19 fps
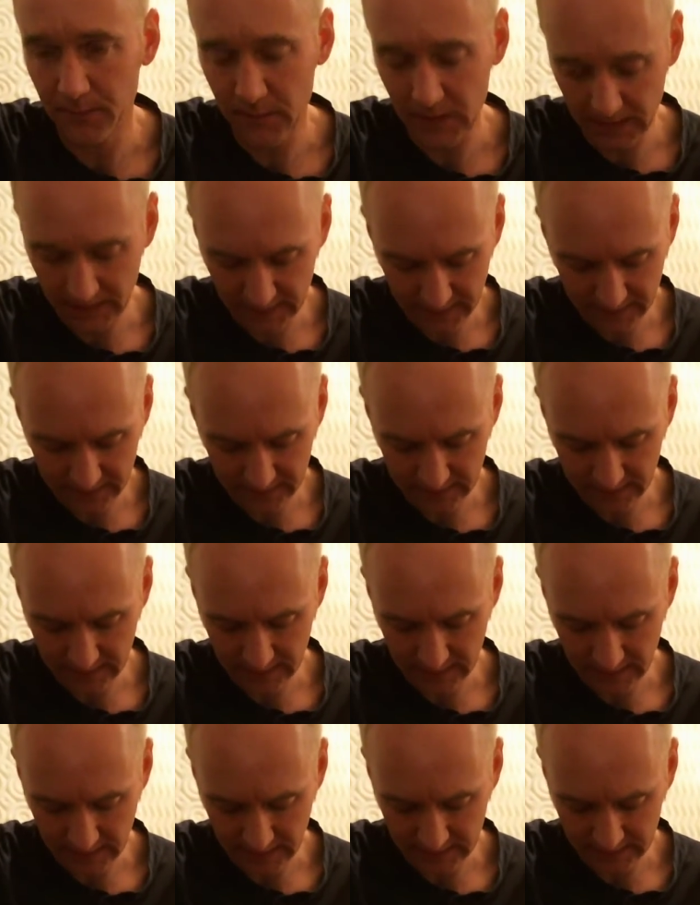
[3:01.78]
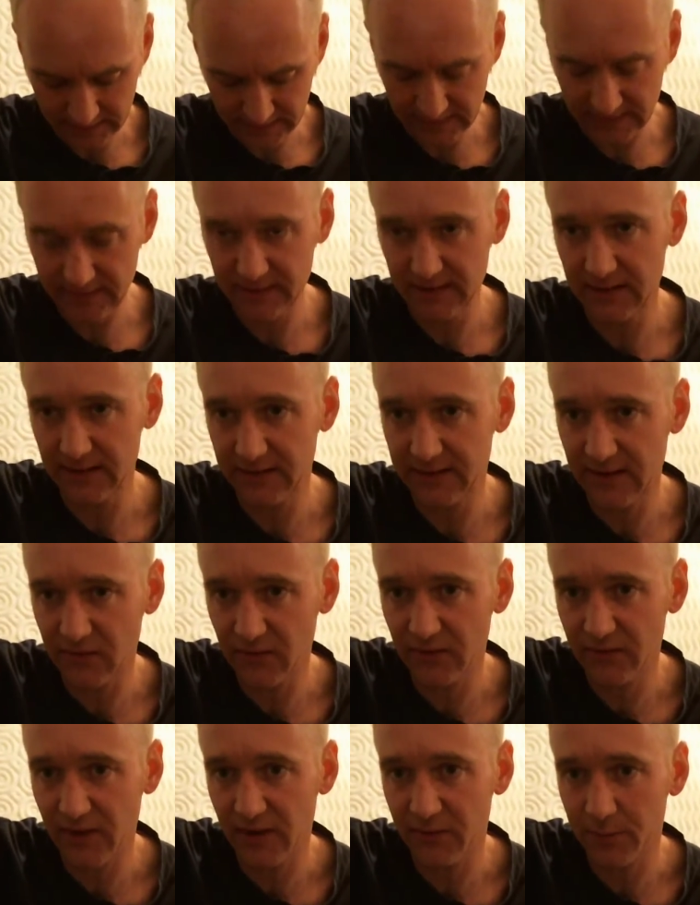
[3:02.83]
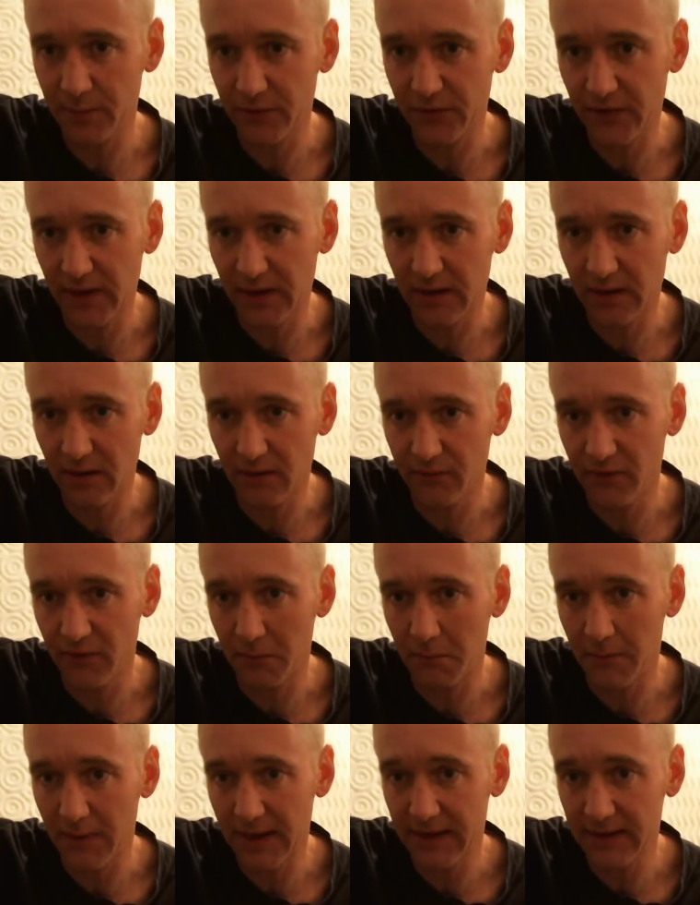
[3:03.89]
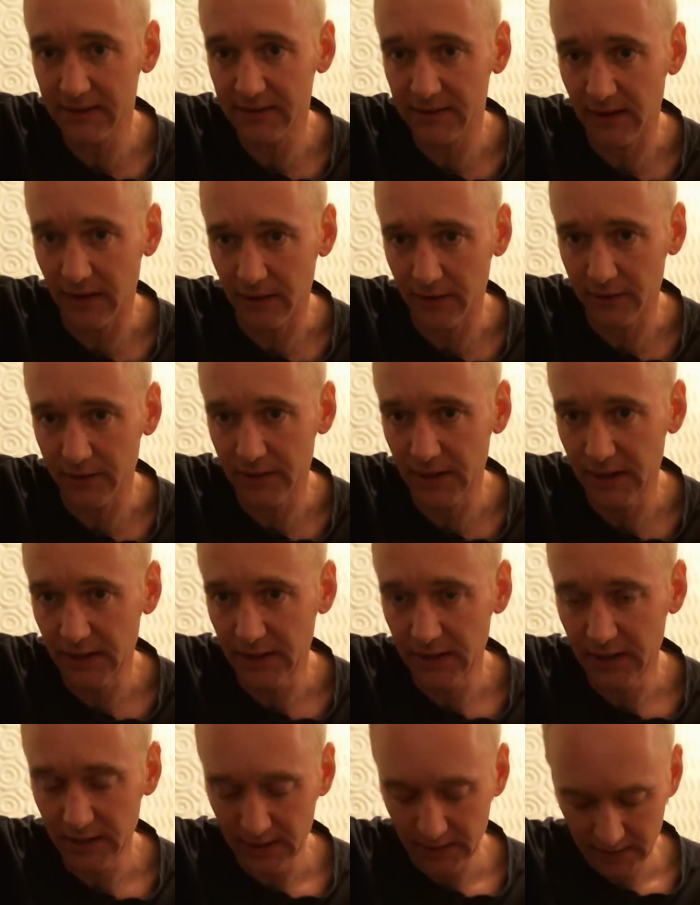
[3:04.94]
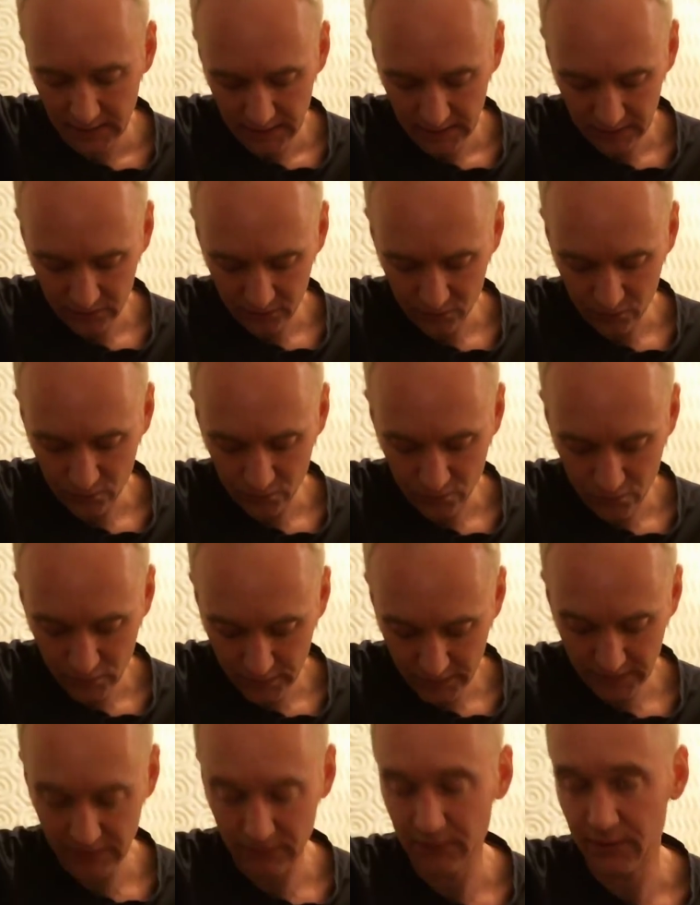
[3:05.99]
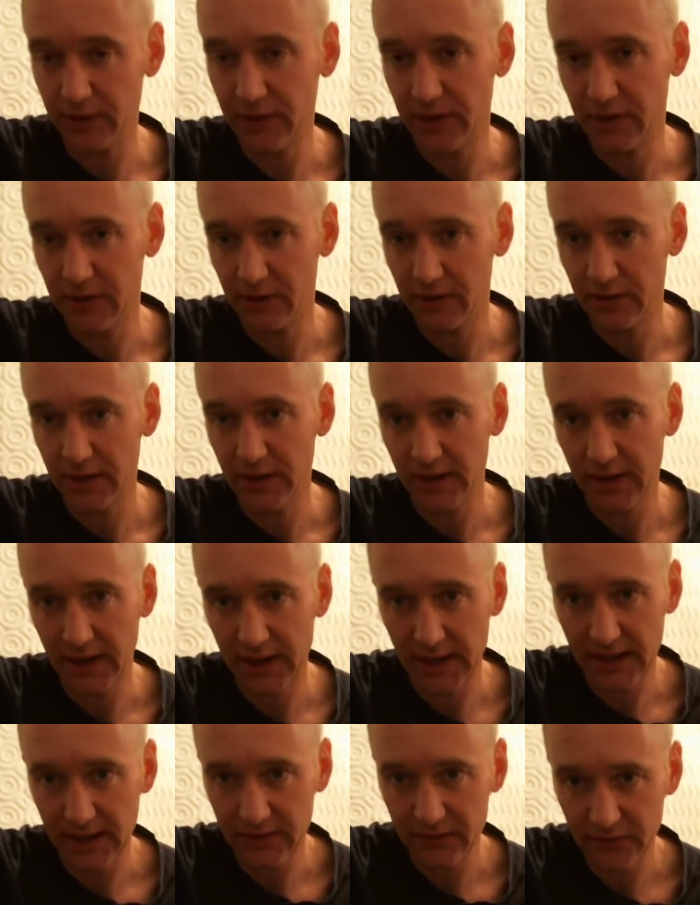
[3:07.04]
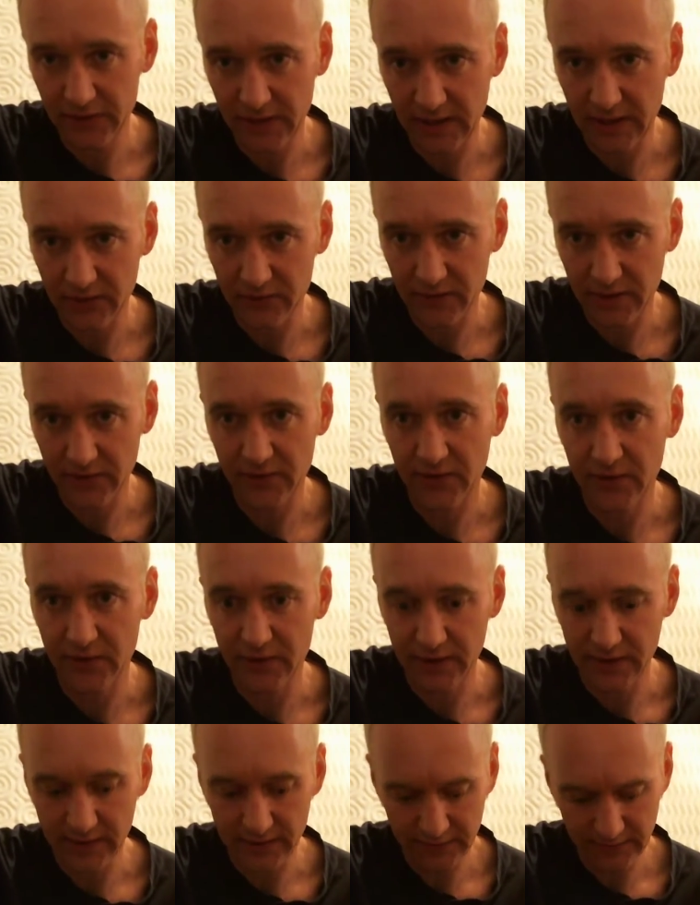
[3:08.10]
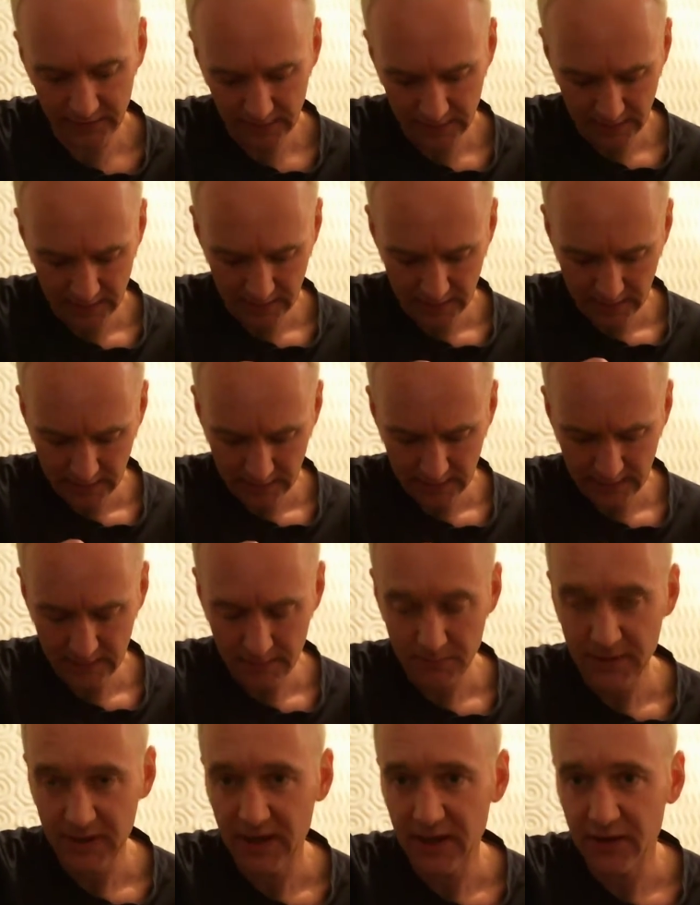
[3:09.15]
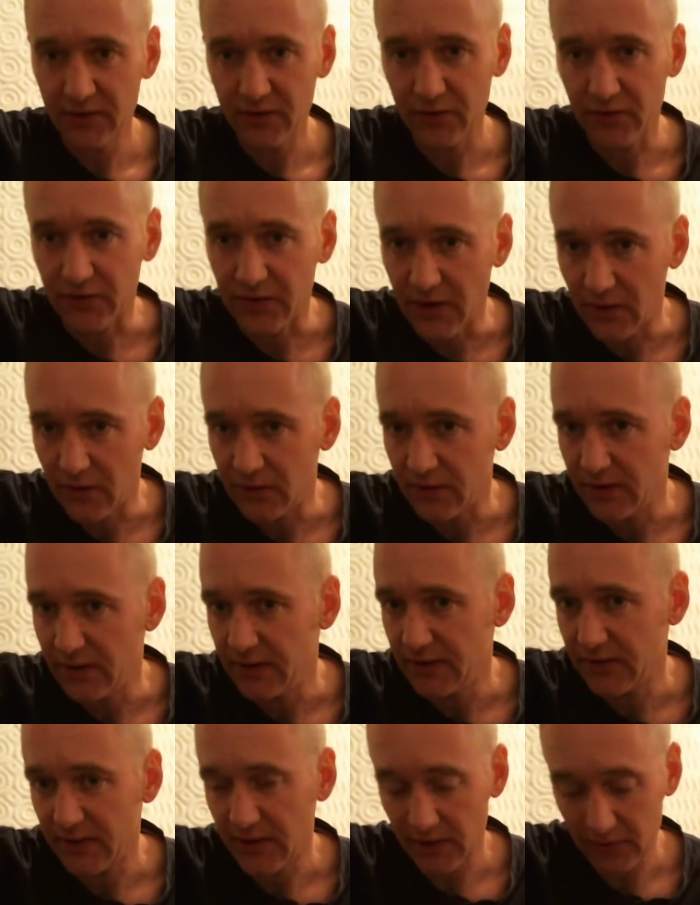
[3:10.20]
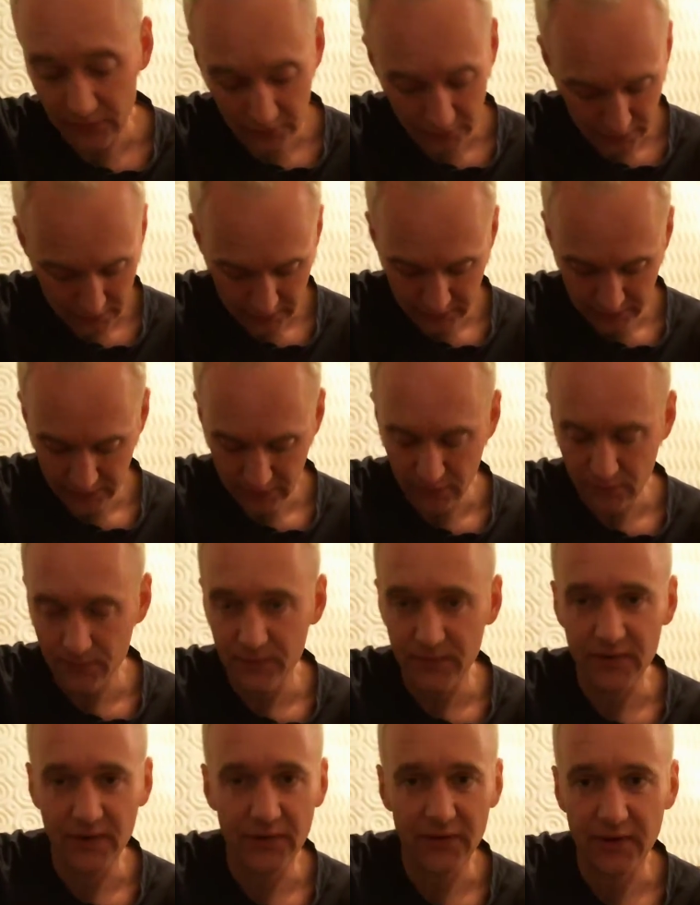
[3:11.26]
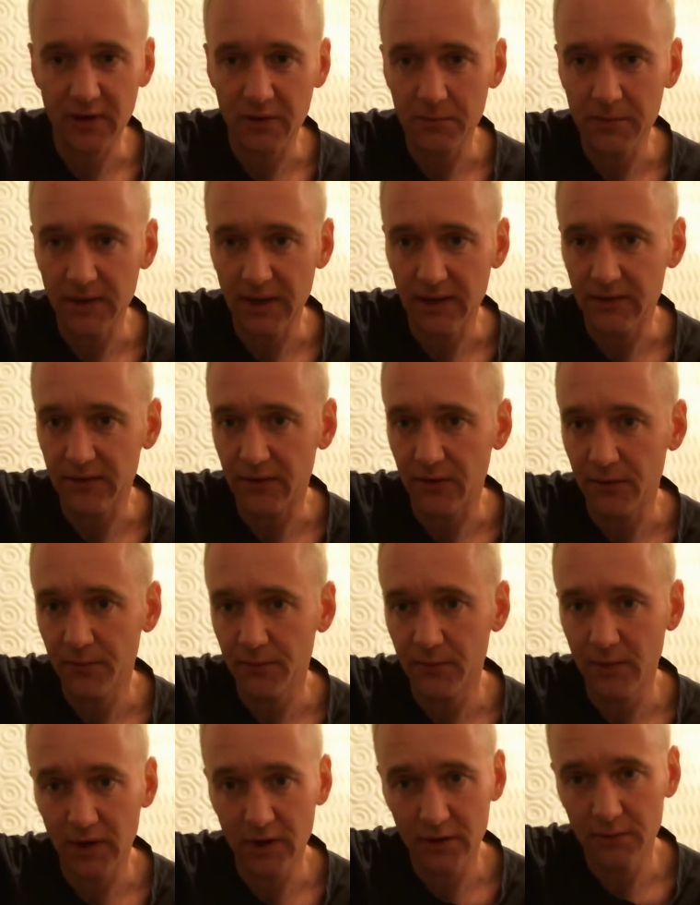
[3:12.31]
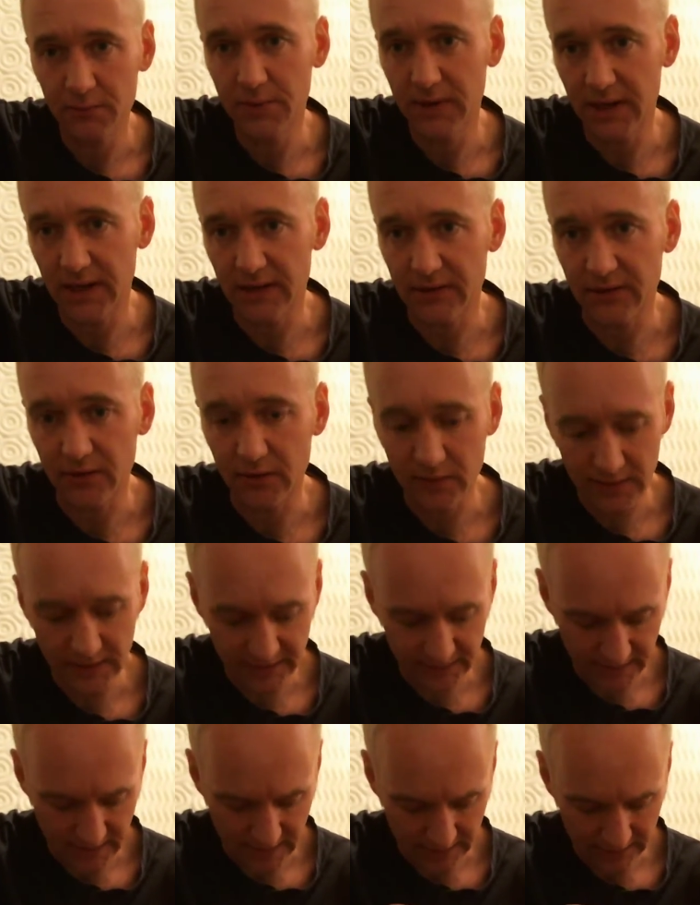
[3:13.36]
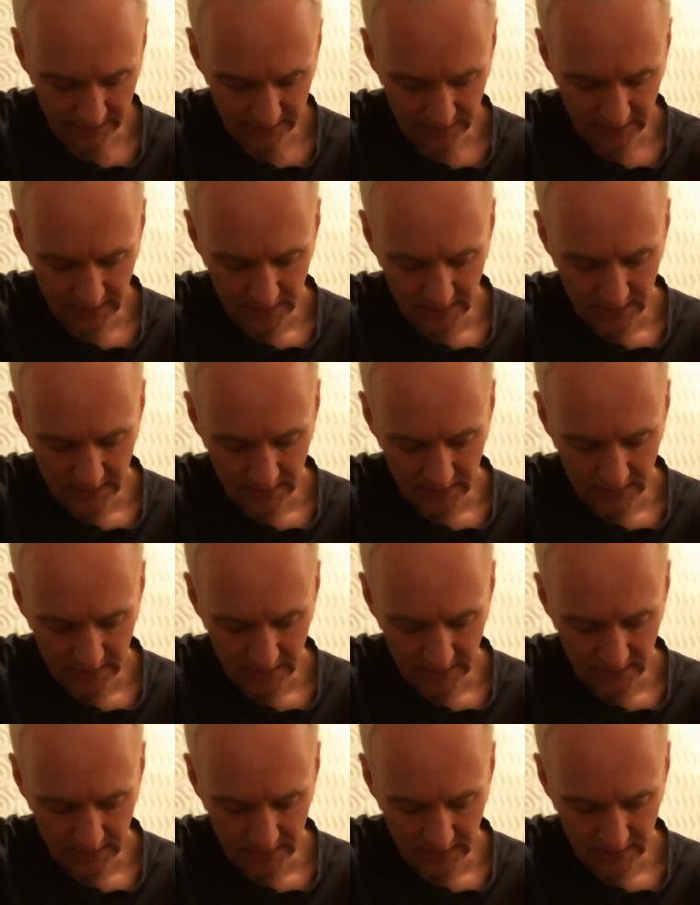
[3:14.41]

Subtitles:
at least 60 to 75% of the mic sound. It's really, really good. I just can't stress how good it is. The piezo sounds good too. It sounds like a piezo, a good piezo. It's nice.